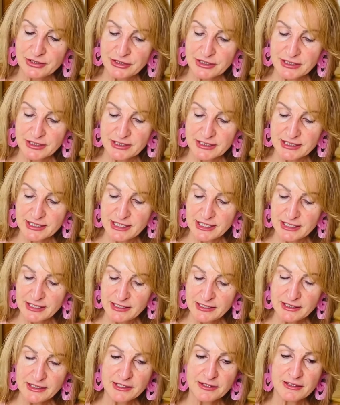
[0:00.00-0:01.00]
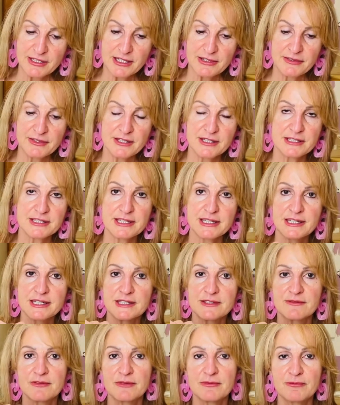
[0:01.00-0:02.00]
can tell that this
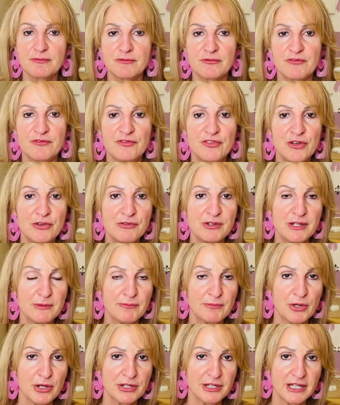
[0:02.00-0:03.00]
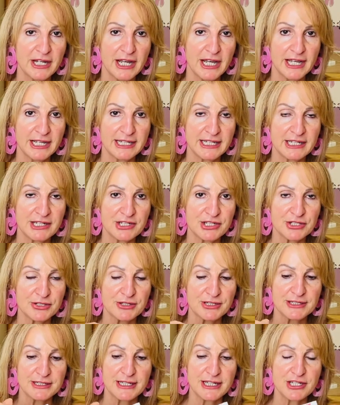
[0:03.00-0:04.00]
is very body hugging, so
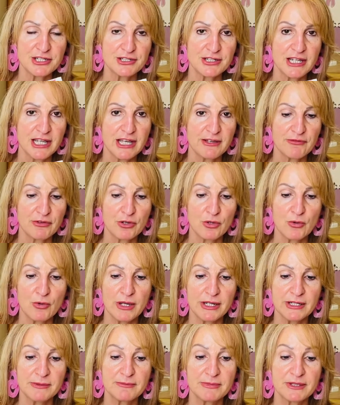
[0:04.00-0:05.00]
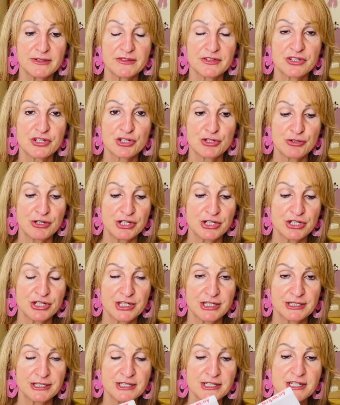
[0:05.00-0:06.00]
it needs to have quite a bit of stretch
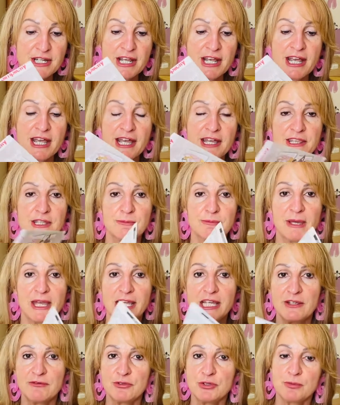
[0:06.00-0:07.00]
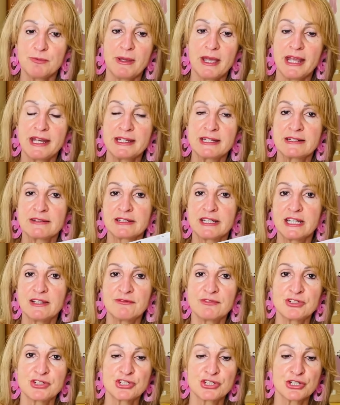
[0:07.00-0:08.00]
in it. And the back of your pattern will
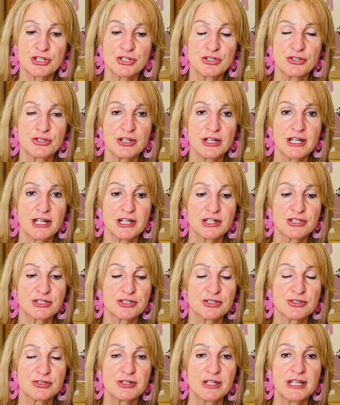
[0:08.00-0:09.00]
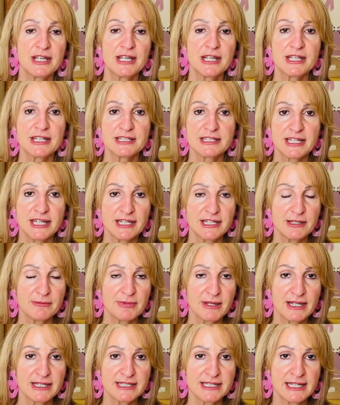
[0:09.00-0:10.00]
even show you how to take
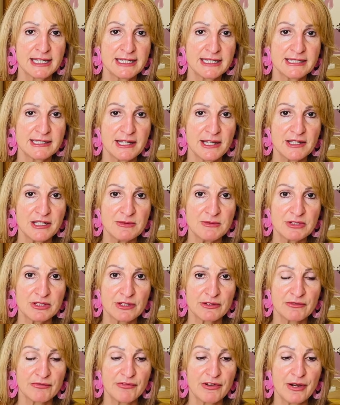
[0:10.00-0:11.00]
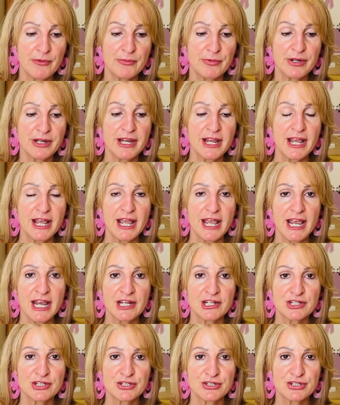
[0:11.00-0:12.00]
about 10 centimeters of the fabric
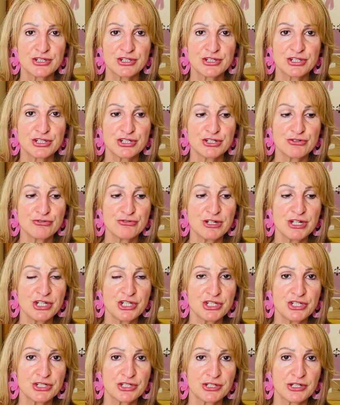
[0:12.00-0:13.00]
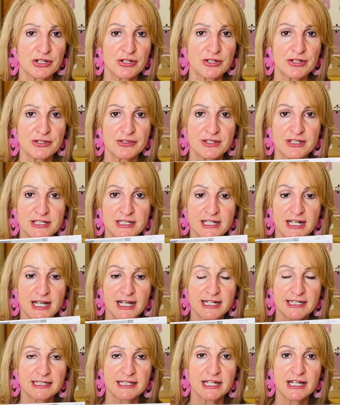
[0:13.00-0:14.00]
and to stretch it along this
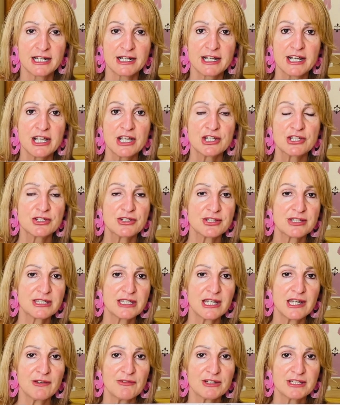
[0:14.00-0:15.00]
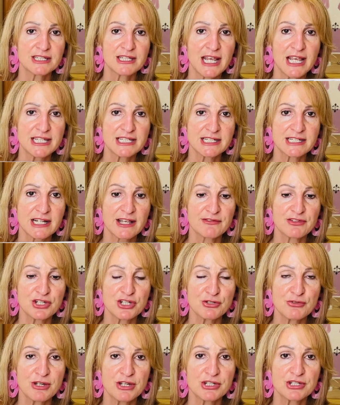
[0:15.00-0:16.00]
guideline to see if it has enough
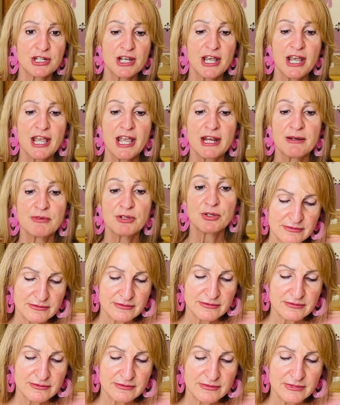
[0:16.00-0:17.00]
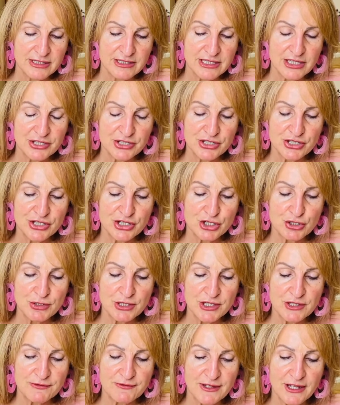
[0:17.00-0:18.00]
stretch. And it tells you a
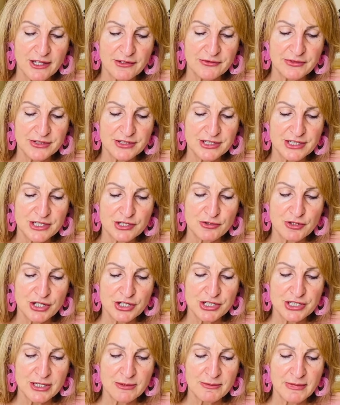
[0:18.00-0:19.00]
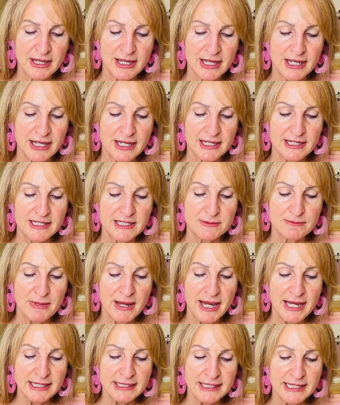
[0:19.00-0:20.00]
stretch velvet, stretch lame,
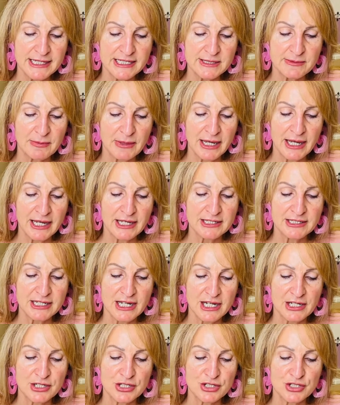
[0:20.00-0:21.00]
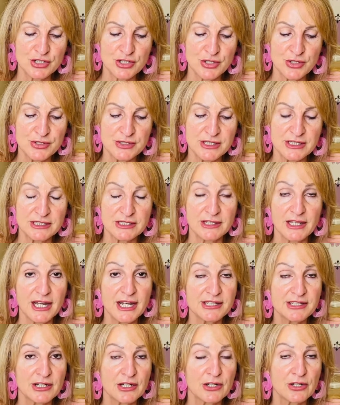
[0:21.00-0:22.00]
spandex blends, and a jersey. So that
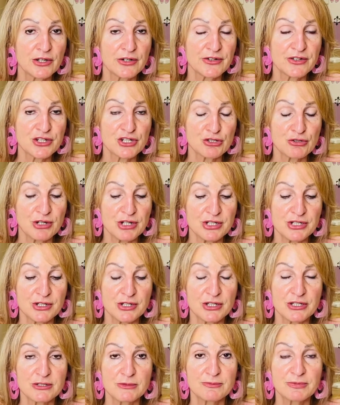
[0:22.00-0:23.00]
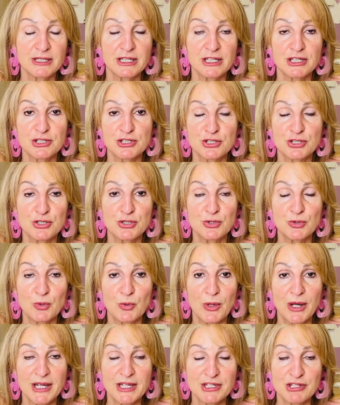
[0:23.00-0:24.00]
has a lot of stretch. This will be a
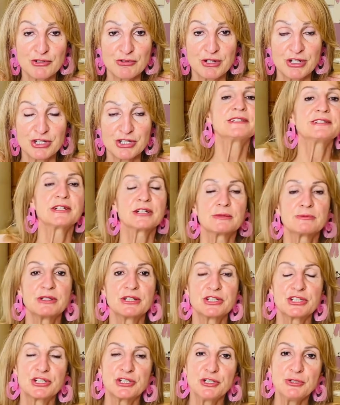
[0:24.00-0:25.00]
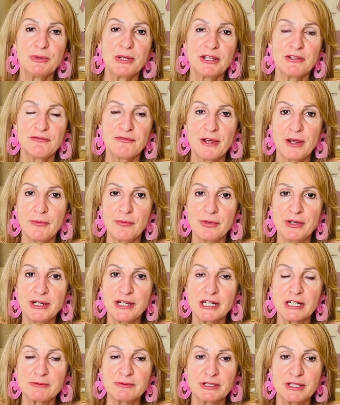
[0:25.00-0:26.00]
two-way stretch. So it'll be a two-way fabric.
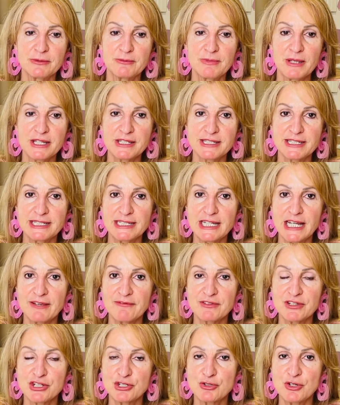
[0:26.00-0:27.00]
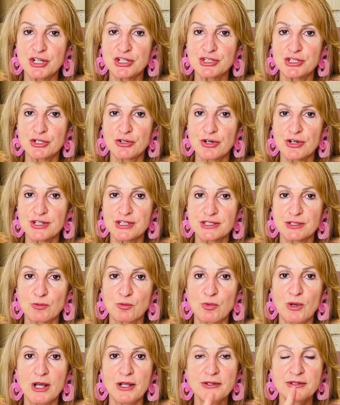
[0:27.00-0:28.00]
It'll be basically have a stretch across the
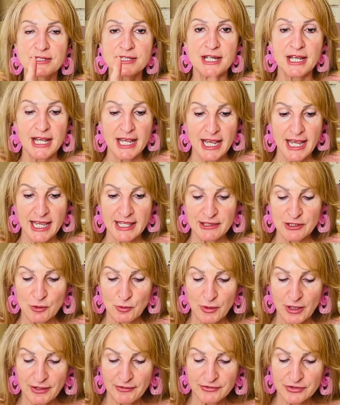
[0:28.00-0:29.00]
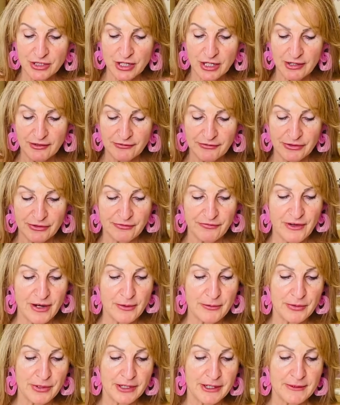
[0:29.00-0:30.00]
welt and the weft of the
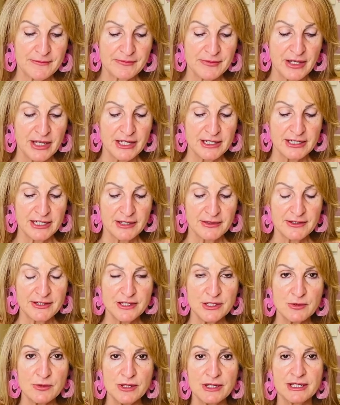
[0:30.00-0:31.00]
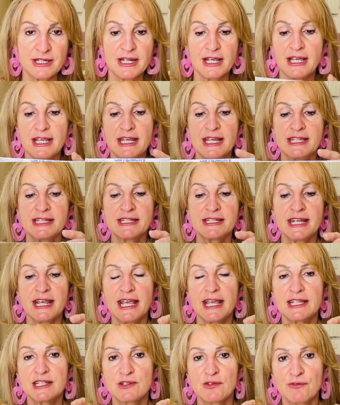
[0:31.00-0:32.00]
fabric. Now this one here isn't
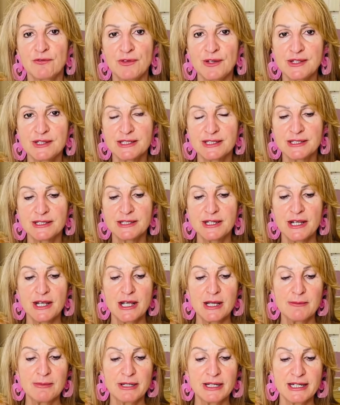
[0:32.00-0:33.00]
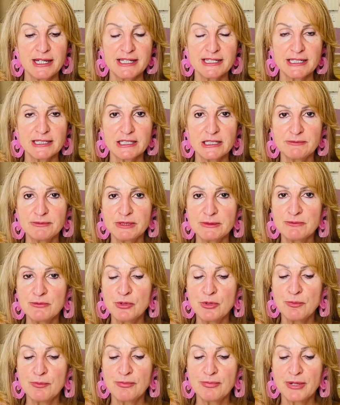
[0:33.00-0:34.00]
as fitted, but it is a little bit
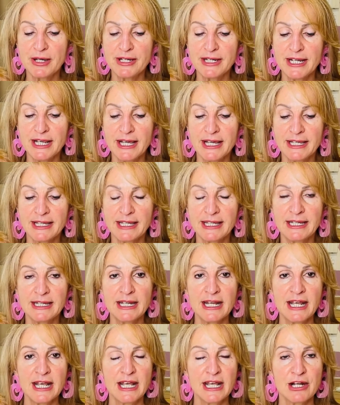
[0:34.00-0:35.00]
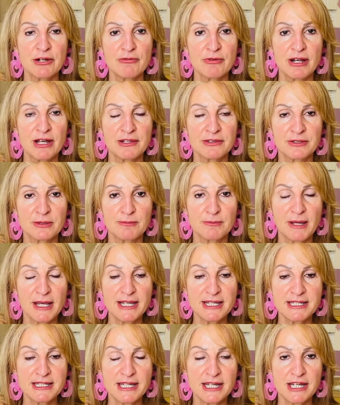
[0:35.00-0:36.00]
more body hugging around the
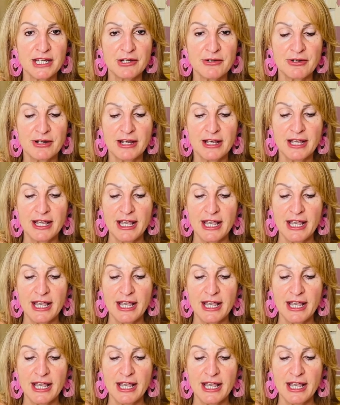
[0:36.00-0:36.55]
bust area